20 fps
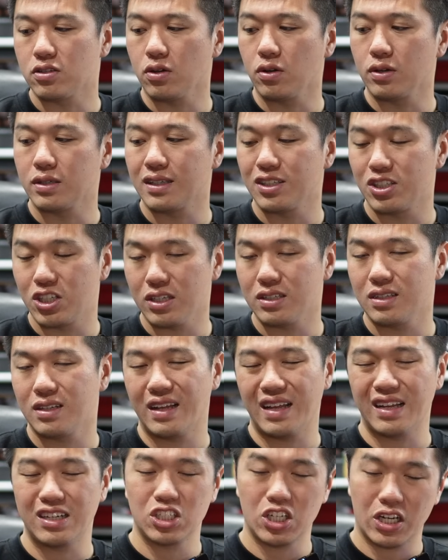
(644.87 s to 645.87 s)
So he suggested
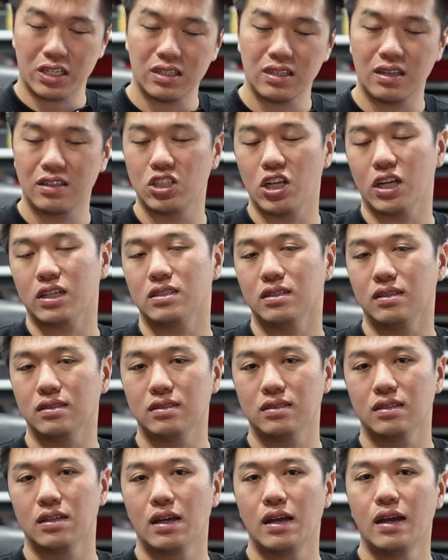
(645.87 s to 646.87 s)
that I check the
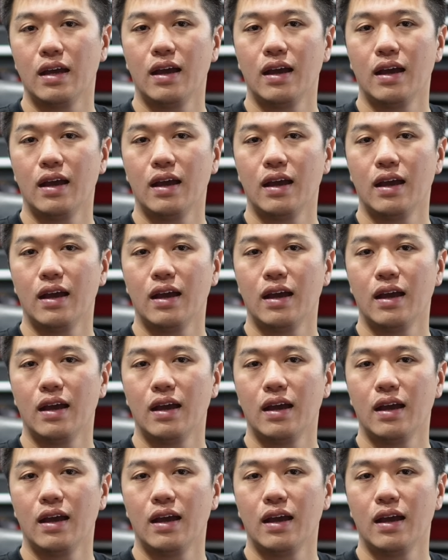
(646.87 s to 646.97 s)
injectors.